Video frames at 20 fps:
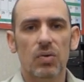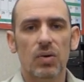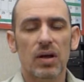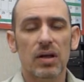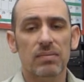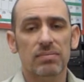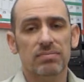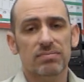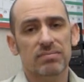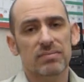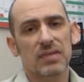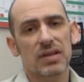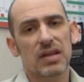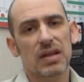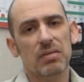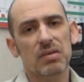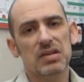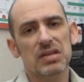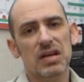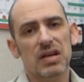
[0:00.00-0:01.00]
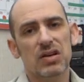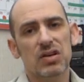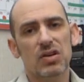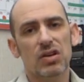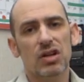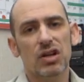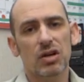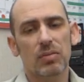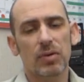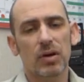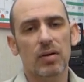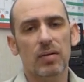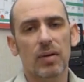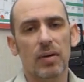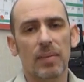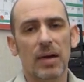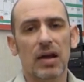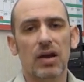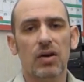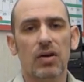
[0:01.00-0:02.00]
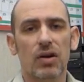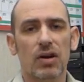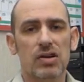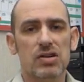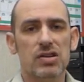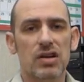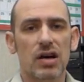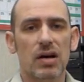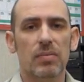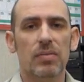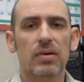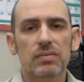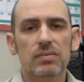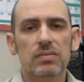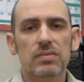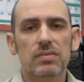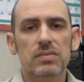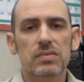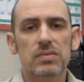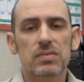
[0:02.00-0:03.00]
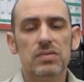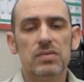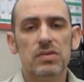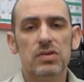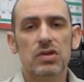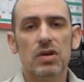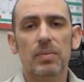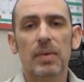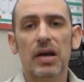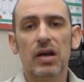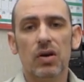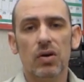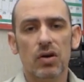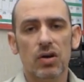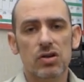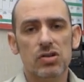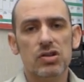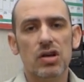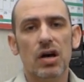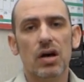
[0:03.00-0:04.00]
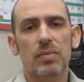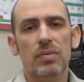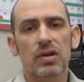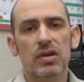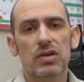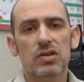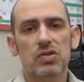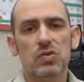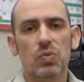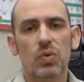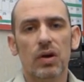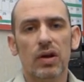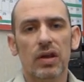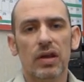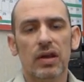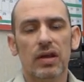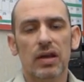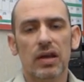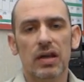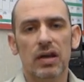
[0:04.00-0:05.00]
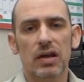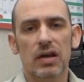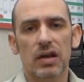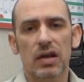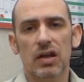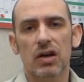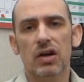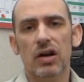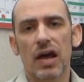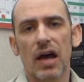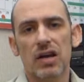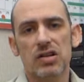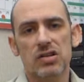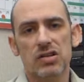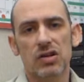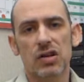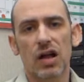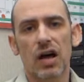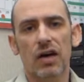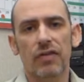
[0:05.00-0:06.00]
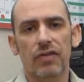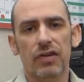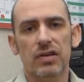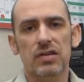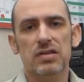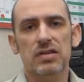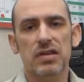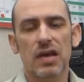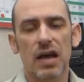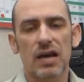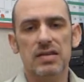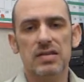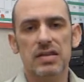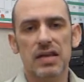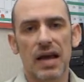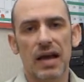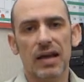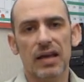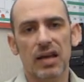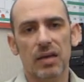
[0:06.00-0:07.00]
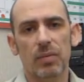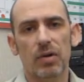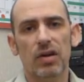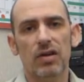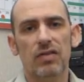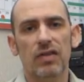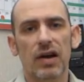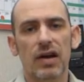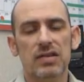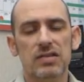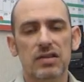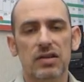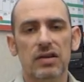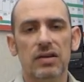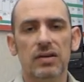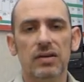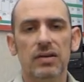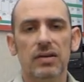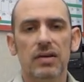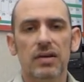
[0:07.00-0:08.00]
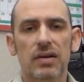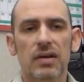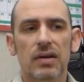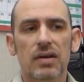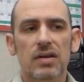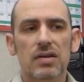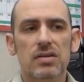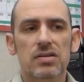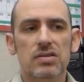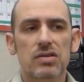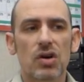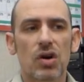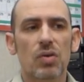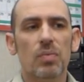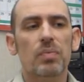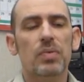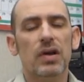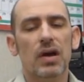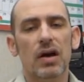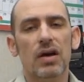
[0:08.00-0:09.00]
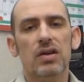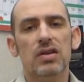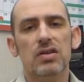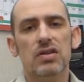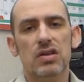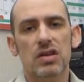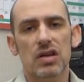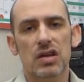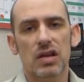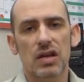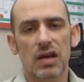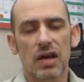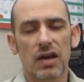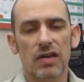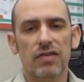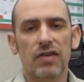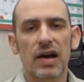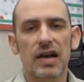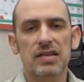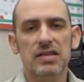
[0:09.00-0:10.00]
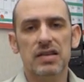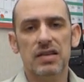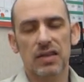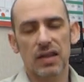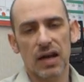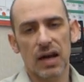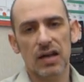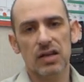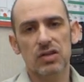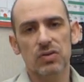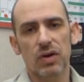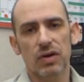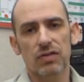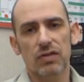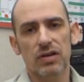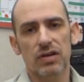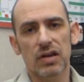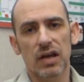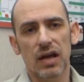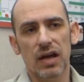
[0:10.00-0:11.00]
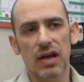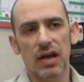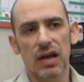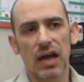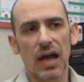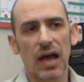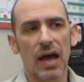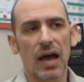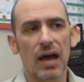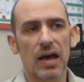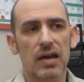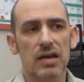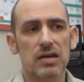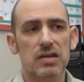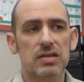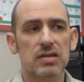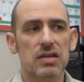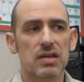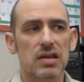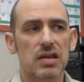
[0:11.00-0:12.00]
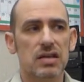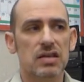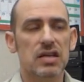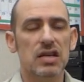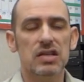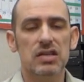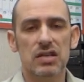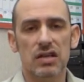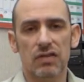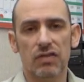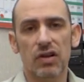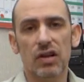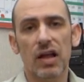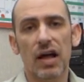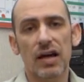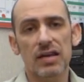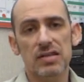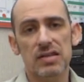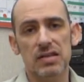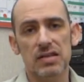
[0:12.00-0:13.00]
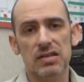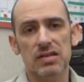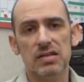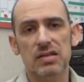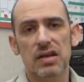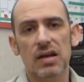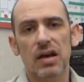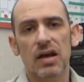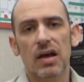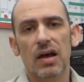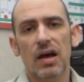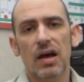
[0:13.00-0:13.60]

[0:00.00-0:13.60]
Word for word: Well, let me tell you a little bit about my current job. So my current job is working in an international office as the academic advisor. So beyond the advising that I do every day and the teaching of classes,